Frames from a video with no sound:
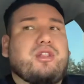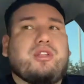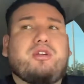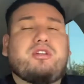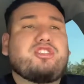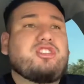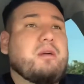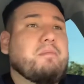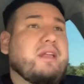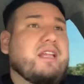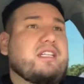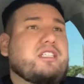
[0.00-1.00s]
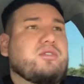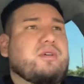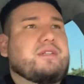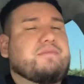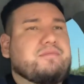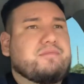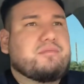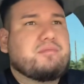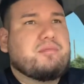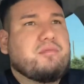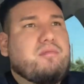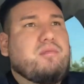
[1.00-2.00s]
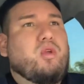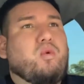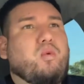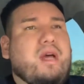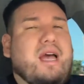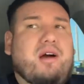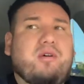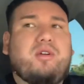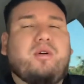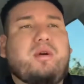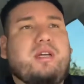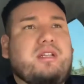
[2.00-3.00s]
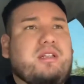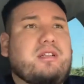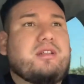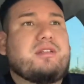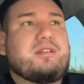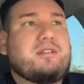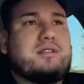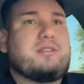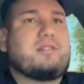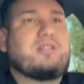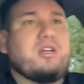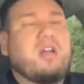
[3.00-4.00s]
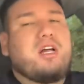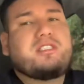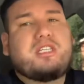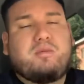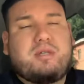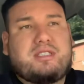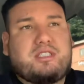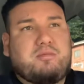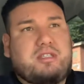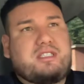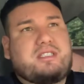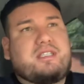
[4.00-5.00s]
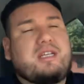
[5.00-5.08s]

You're just jumping into it without knowing the consequences, which is